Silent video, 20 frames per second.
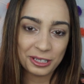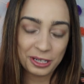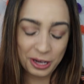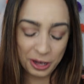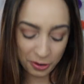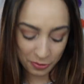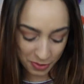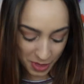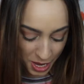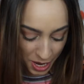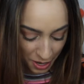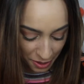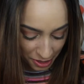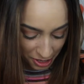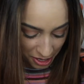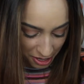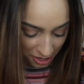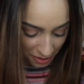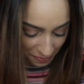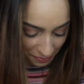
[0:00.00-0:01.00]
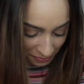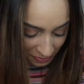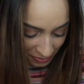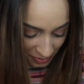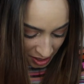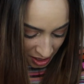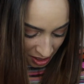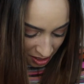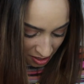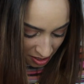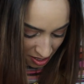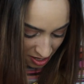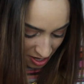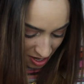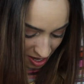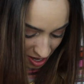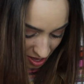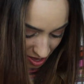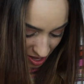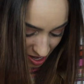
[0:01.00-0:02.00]
you know that uh,
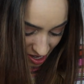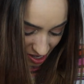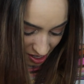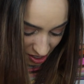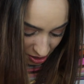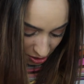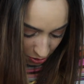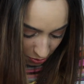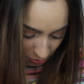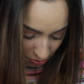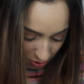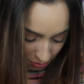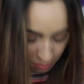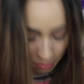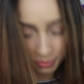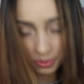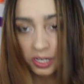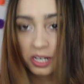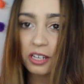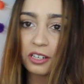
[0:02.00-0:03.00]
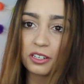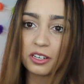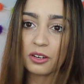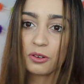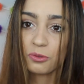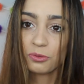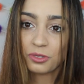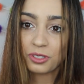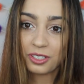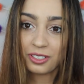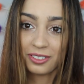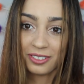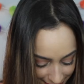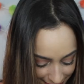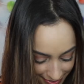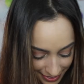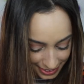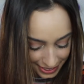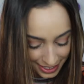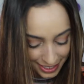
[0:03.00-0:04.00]
that I use them but I
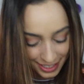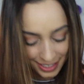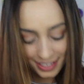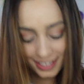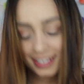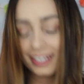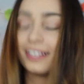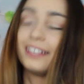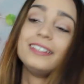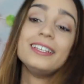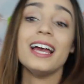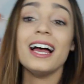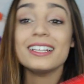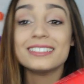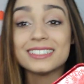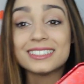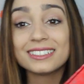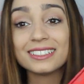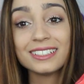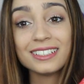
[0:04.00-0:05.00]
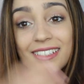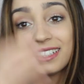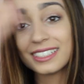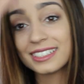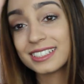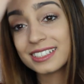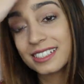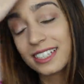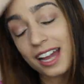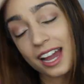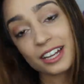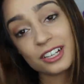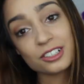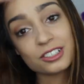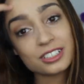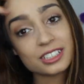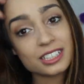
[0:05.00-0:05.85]
don't and yes this entire